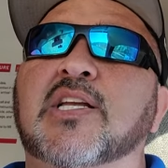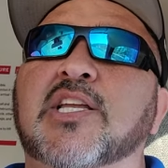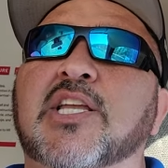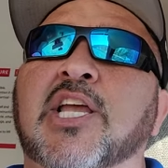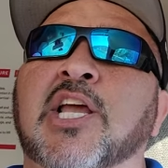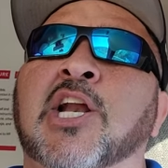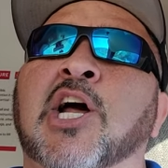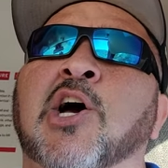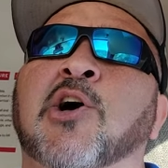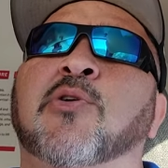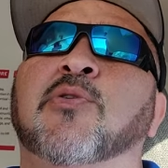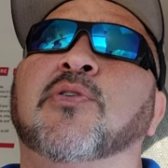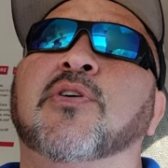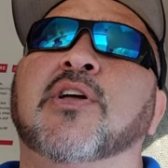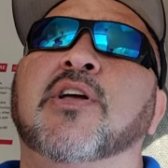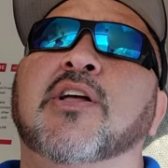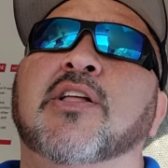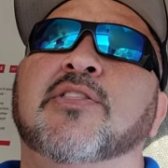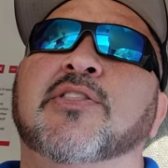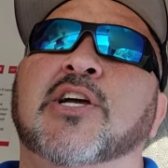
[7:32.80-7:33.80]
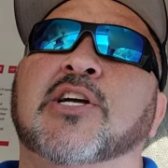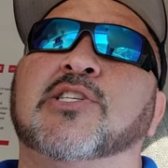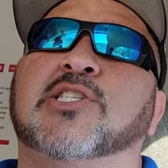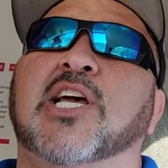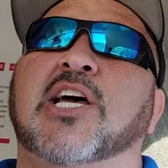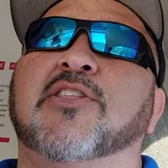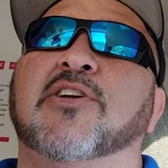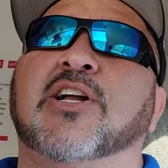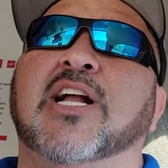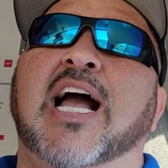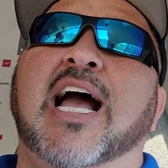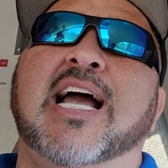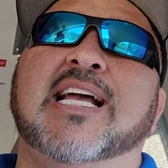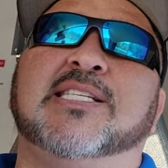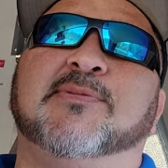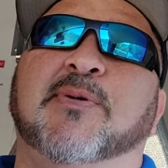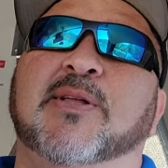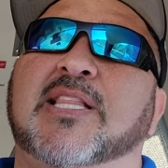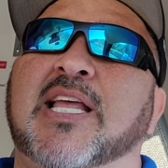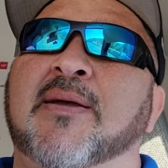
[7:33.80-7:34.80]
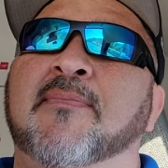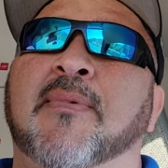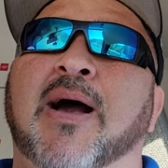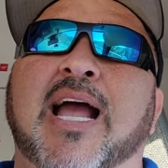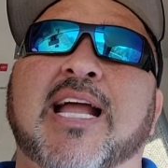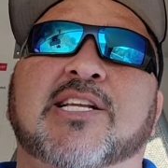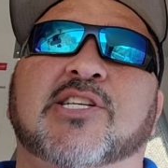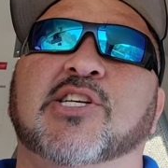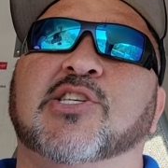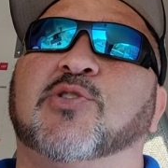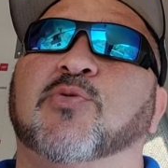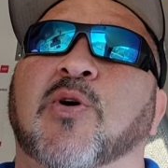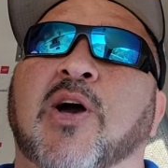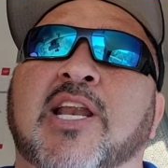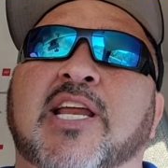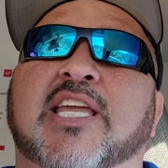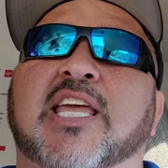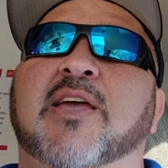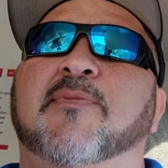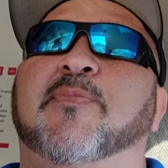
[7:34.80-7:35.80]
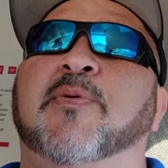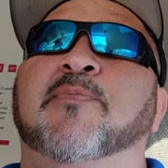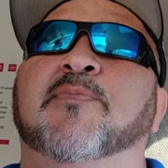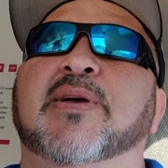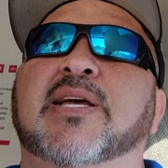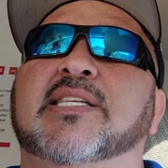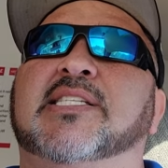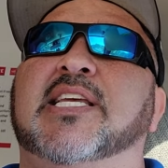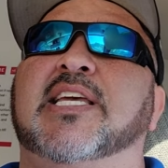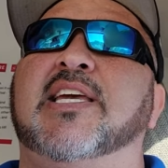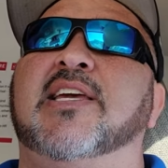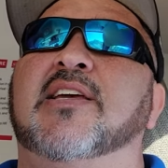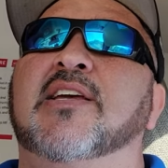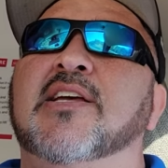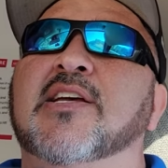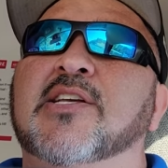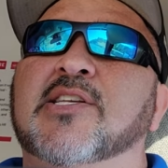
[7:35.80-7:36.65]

you know, there's other guys, but they might just want to keep him busy,